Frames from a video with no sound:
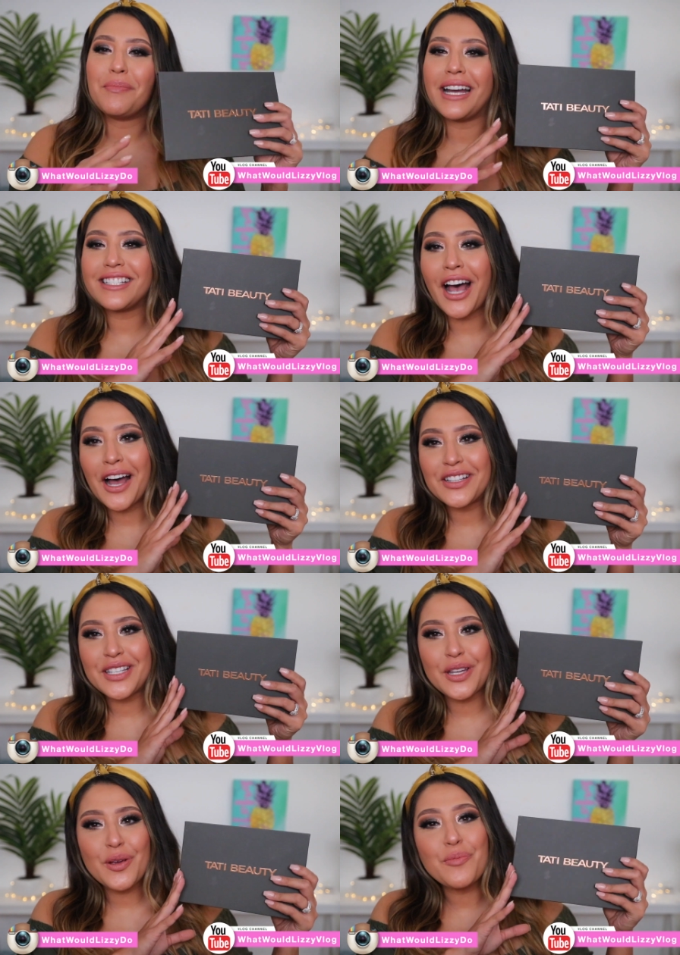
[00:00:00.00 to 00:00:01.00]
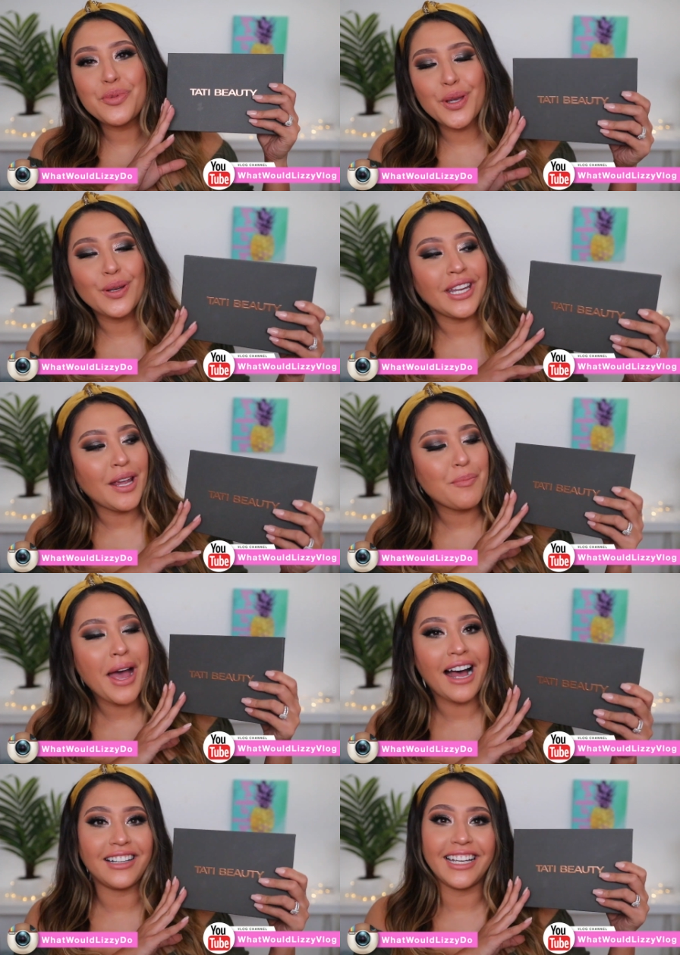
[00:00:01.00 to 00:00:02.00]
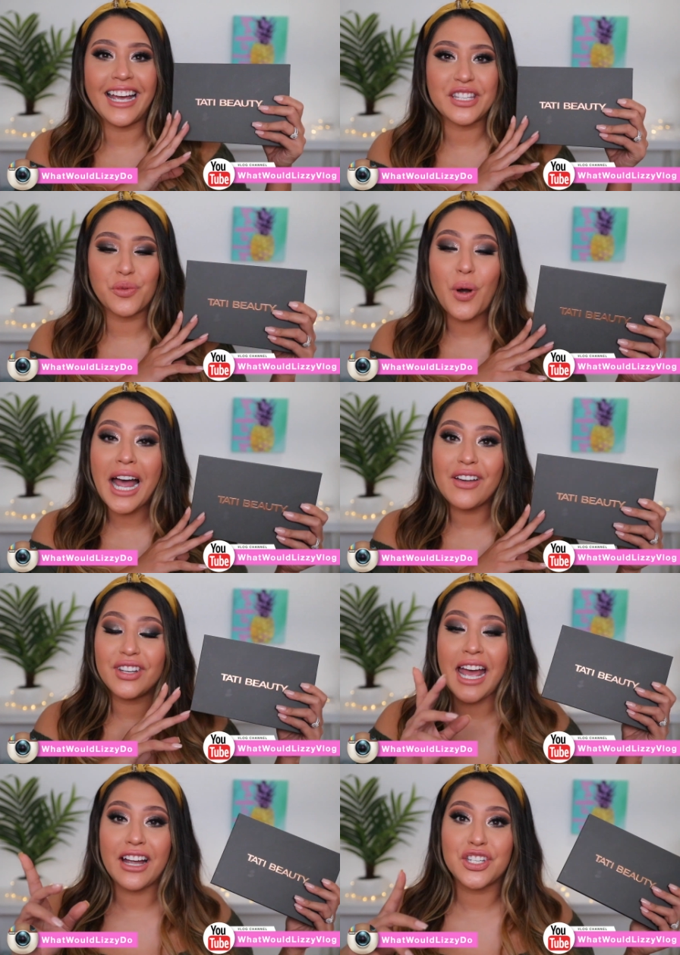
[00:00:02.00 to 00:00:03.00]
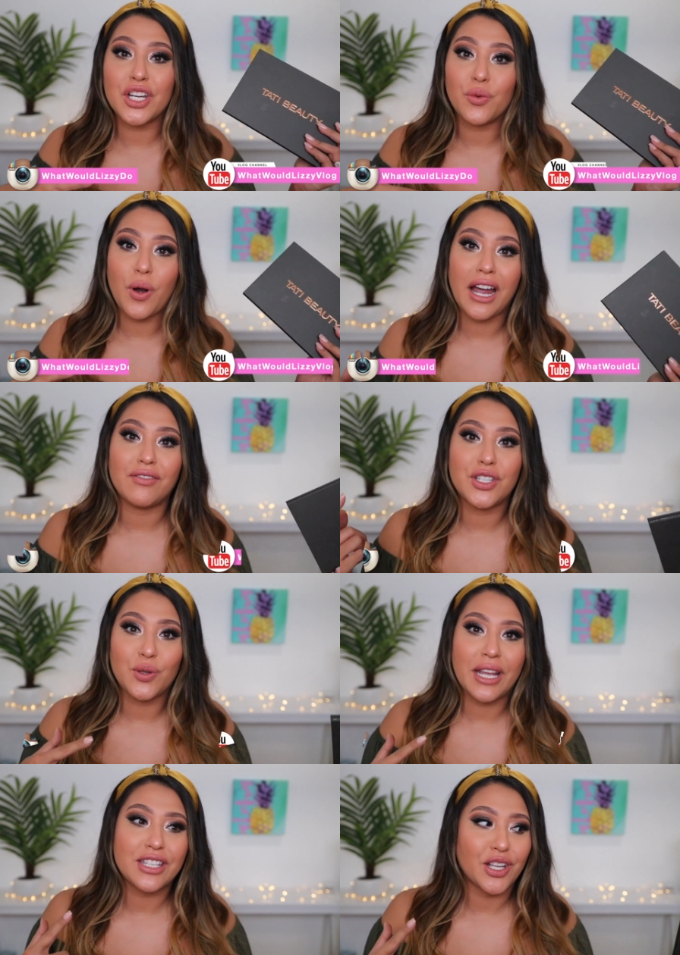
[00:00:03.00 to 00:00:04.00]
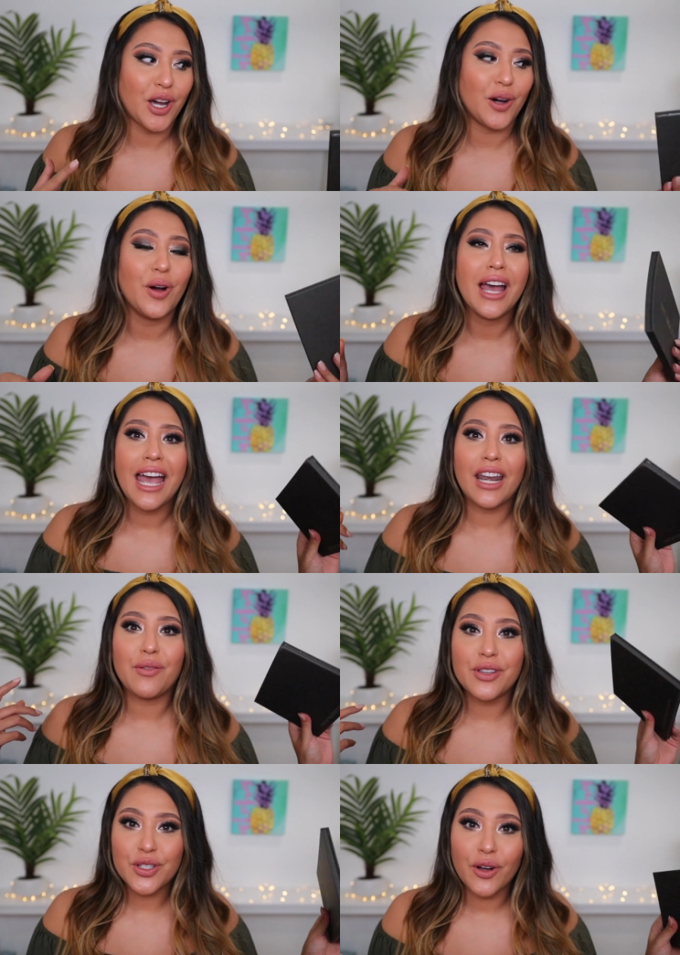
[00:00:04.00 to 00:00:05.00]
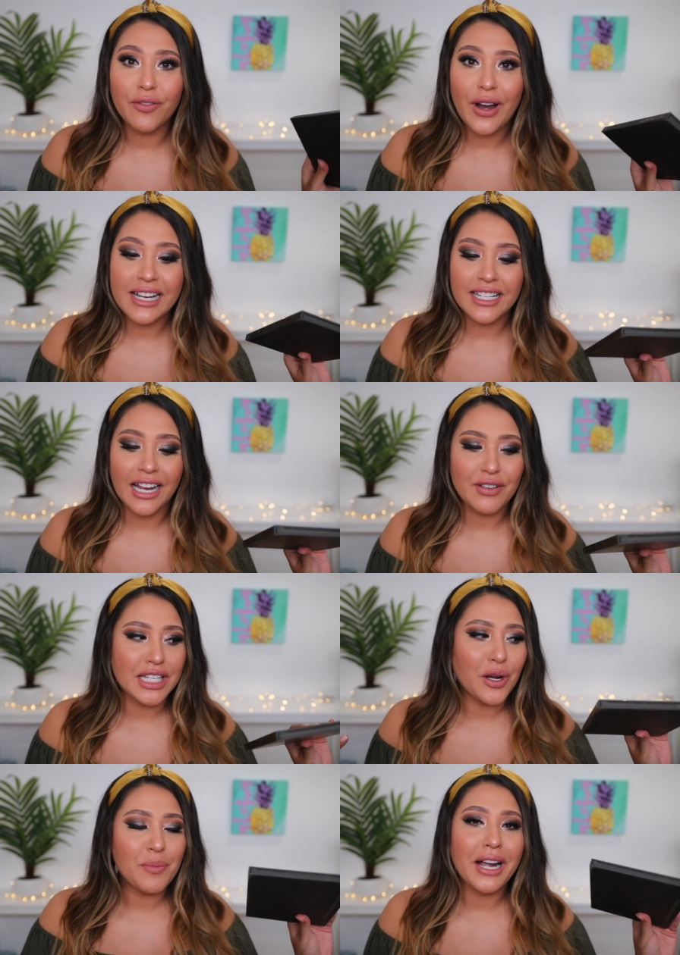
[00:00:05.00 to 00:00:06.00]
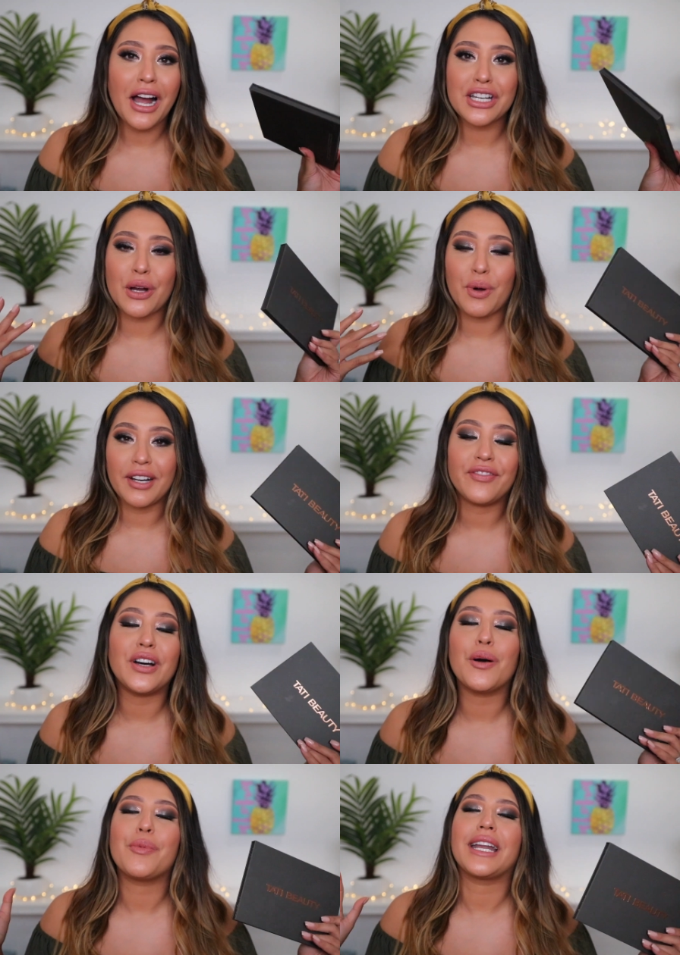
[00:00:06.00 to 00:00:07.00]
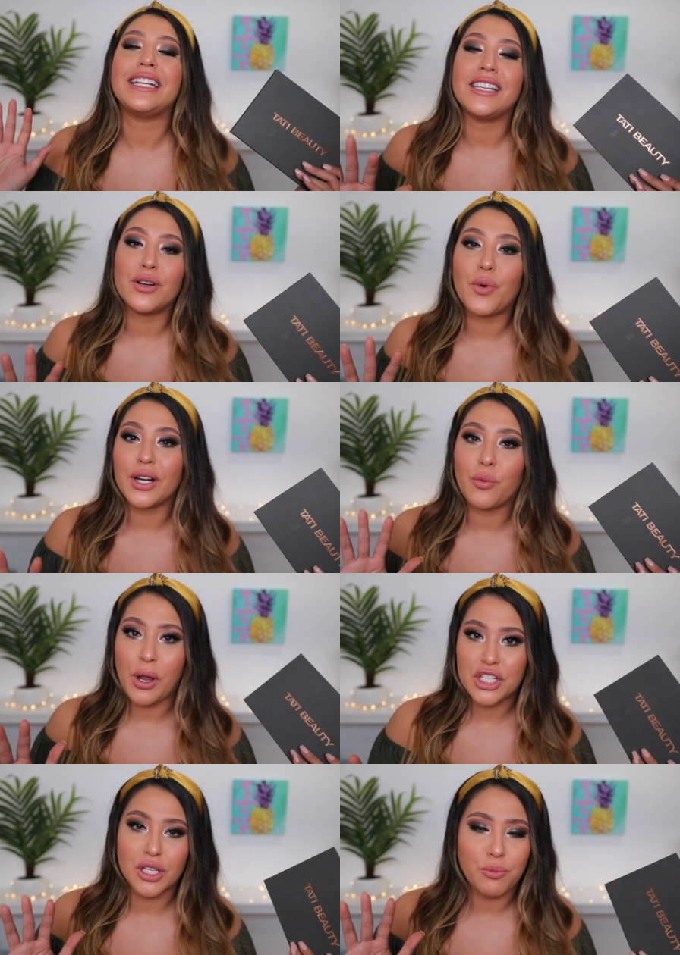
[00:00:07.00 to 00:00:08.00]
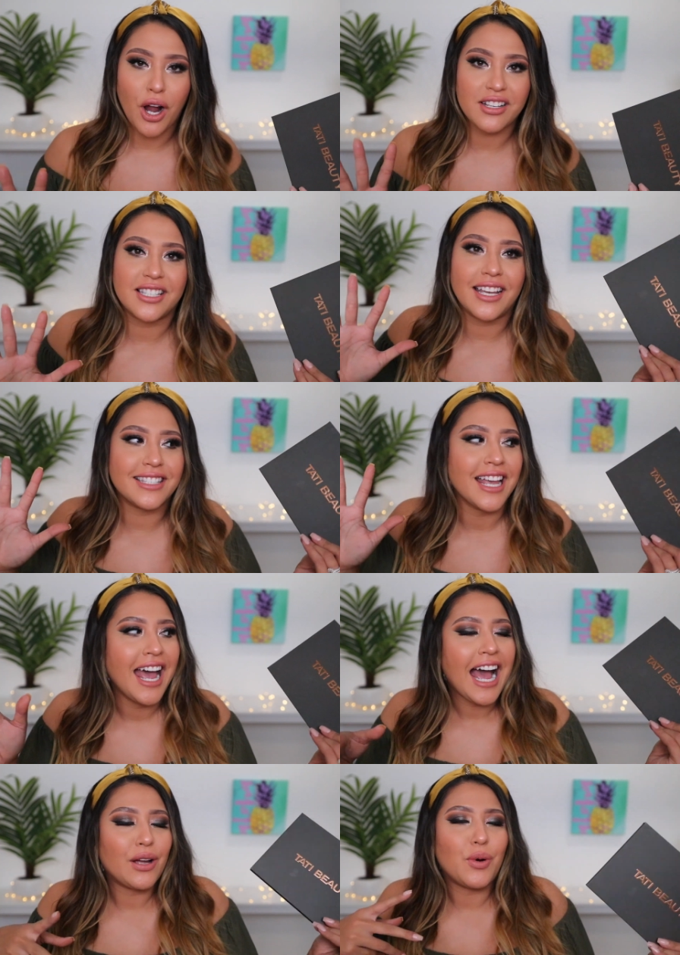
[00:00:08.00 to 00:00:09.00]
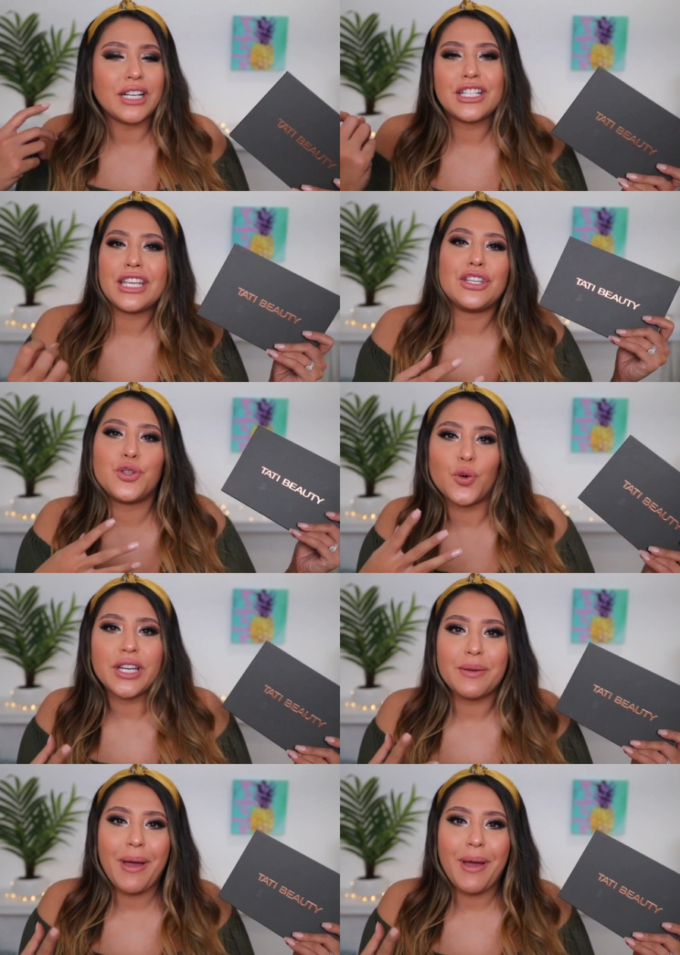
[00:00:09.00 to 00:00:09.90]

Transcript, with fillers: my Tati Beauty palette has arrived. It actually arrived two days ago and I was so frantic. I was like, oh my gosh, I wanna film, but I didn't wanna rush the process. I wanted to enjoy the